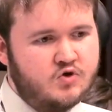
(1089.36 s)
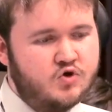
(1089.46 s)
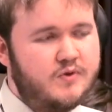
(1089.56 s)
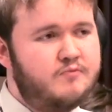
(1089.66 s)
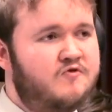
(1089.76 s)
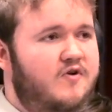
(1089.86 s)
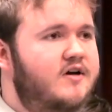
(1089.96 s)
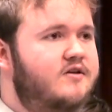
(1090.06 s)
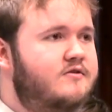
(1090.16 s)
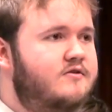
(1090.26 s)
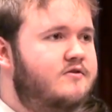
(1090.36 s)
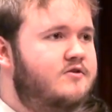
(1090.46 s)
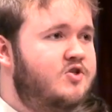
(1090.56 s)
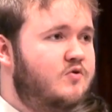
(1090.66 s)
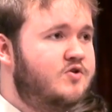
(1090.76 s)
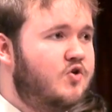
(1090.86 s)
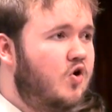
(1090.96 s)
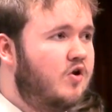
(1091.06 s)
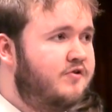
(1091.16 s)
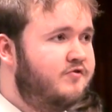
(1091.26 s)
could be provided to us
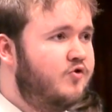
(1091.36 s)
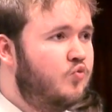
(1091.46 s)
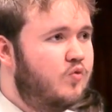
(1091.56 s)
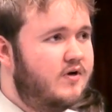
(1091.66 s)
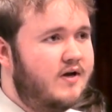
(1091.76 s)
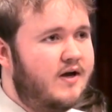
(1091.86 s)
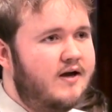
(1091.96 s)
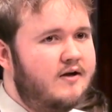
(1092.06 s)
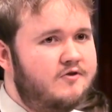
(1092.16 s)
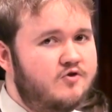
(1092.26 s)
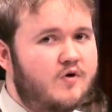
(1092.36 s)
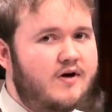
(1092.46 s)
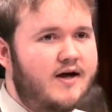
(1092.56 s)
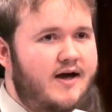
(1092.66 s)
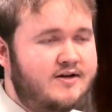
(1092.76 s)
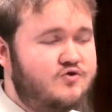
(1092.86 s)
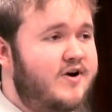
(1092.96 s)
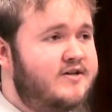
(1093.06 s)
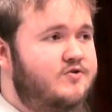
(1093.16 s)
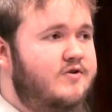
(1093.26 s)
all through a
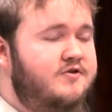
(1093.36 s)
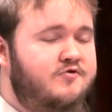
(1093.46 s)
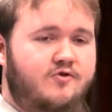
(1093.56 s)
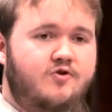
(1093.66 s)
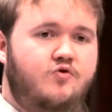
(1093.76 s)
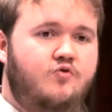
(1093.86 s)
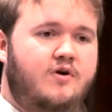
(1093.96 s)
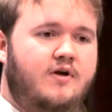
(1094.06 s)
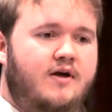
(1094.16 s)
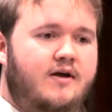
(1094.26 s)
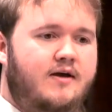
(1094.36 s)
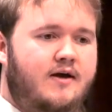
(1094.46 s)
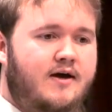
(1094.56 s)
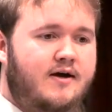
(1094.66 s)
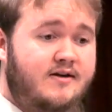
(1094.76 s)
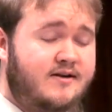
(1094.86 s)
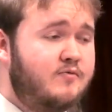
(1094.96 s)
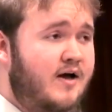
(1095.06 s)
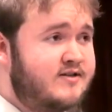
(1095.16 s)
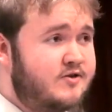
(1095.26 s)
directory, through
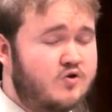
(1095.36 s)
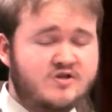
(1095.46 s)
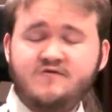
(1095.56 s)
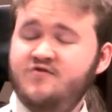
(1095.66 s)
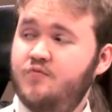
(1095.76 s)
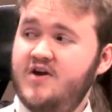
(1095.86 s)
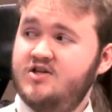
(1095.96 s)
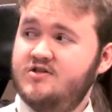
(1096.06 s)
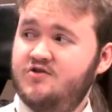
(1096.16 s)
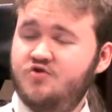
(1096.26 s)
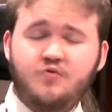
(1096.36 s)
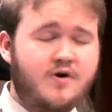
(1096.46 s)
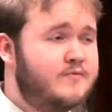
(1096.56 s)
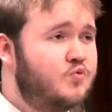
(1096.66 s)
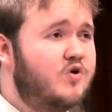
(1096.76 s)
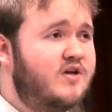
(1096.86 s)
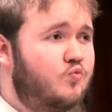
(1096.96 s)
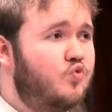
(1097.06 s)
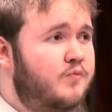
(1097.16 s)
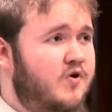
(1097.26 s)
as a source of information, and through perhaps one
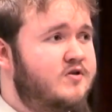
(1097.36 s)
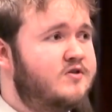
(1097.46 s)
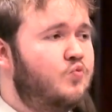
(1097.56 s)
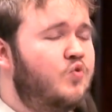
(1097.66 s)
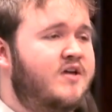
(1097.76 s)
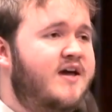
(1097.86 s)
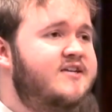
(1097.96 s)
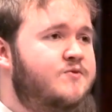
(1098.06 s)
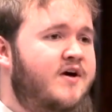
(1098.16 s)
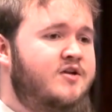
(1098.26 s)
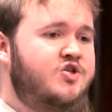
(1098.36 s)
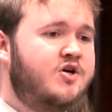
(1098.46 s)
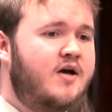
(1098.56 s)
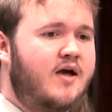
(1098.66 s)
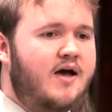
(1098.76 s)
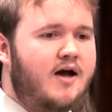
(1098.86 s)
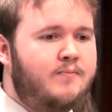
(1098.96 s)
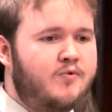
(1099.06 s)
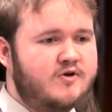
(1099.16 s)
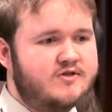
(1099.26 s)
person, one case manager, a
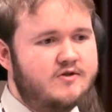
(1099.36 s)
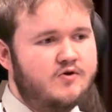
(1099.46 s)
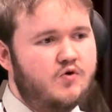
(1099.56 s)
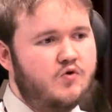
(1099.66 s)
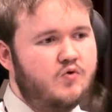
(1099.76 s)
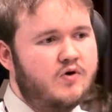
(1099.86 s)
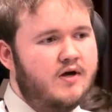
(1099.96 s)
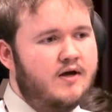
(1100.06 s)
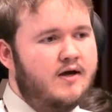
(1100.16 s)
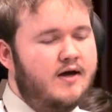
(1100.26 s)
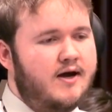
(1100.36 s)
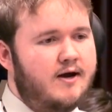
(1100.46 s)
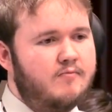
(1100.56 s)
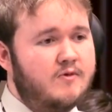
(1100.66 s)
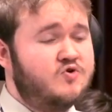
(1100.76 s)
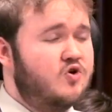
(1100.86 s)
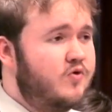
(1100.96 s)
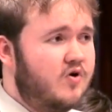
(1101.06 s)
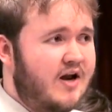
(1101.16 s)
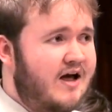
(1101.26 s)
person who, I'm sure
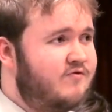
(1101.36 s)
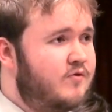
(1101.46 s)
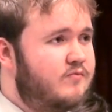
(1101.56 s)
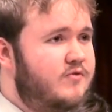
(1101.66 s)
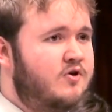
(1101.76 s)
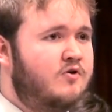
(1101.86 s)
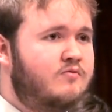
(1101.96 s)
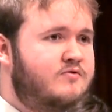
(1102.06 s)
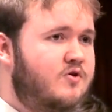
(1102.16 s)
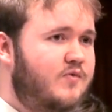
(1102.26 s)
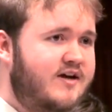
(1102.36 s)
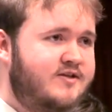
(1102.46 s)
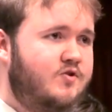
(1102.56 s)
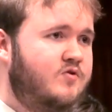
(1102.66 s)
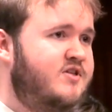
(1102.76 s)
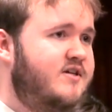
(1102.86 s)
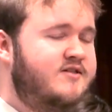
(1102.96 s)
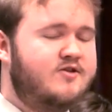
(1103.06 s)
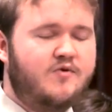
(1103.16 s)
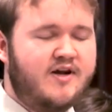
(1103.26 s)
we all have them, you know, someone has an OT,
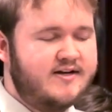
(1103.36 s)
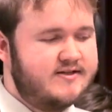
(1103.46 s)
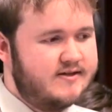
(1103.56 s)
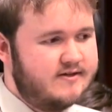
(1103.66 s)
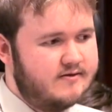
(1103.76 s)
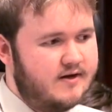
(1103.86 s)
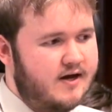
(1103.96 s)
someone has a